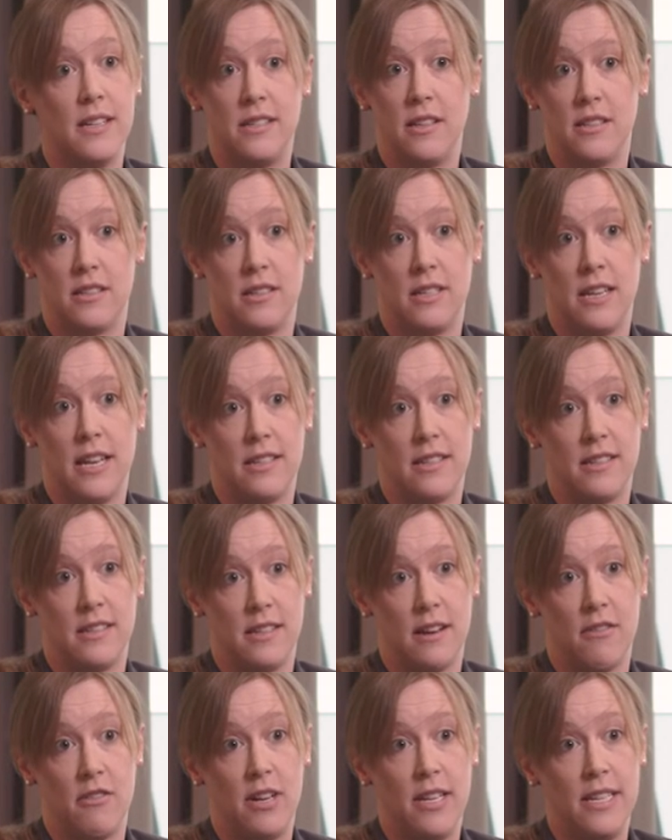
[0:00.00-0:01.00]
it doesn't
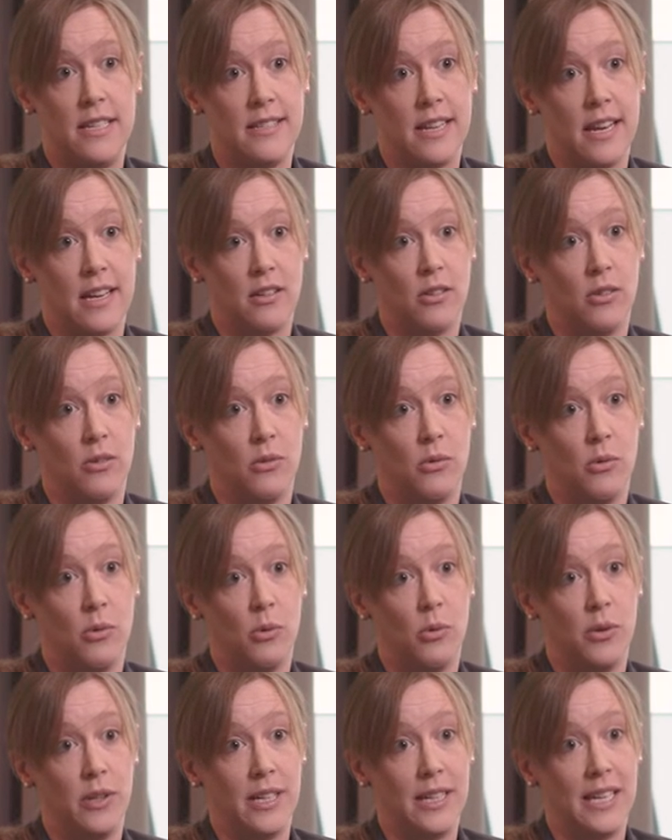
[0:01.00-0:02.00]
necessarily settle
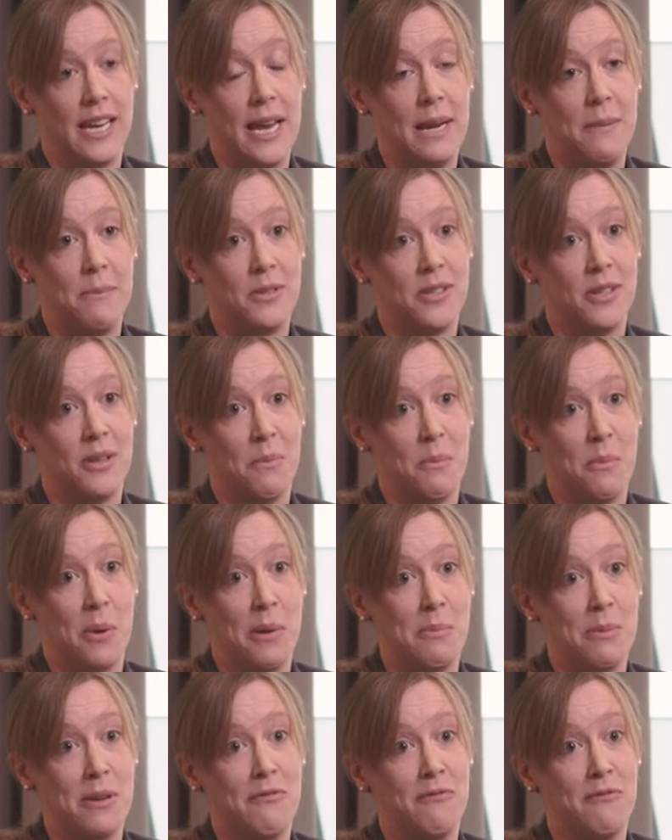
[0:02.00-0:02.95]
all the claims that might